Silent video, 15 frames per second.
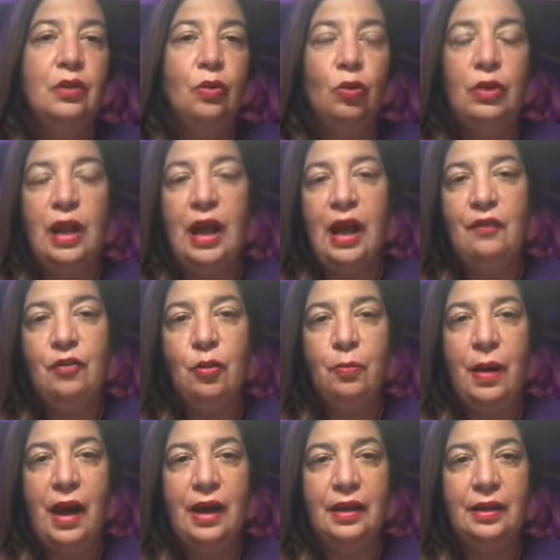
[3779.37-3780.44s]
Know that I have your
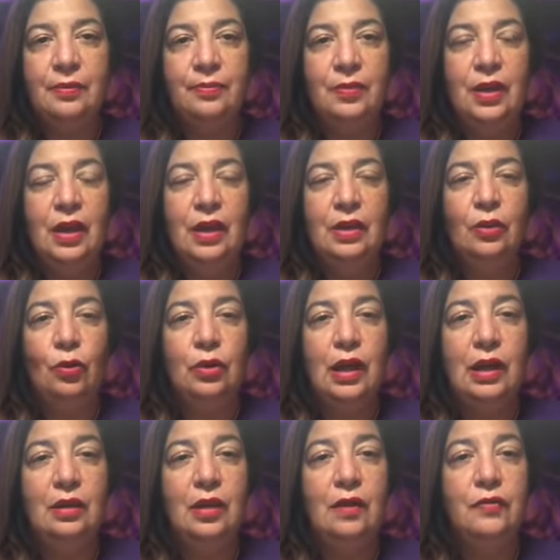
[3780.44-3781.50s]
back. Know that
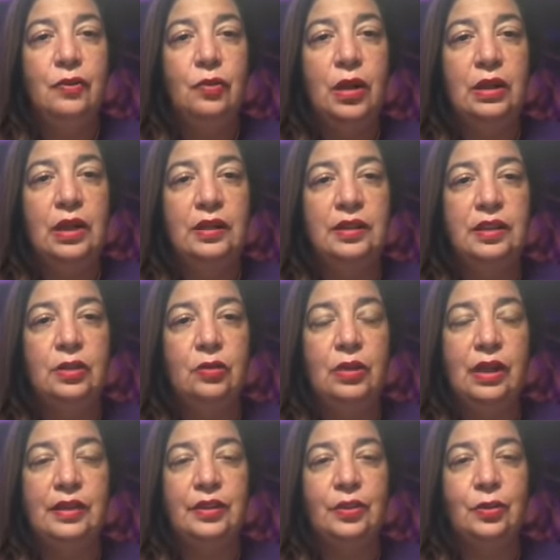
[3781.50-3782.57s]
I love you, and I'll see you
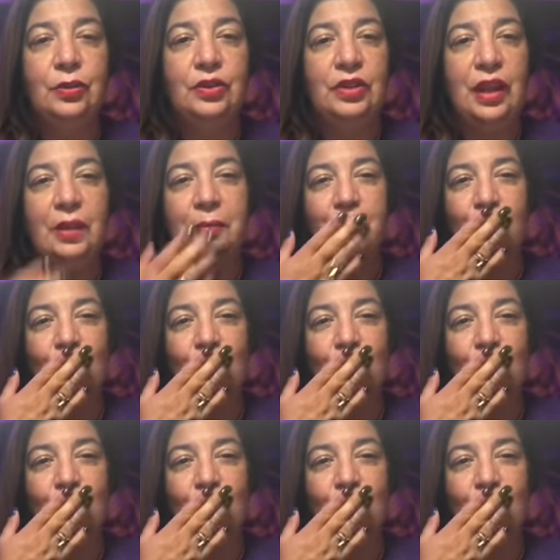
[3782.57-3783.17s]
next Thursday.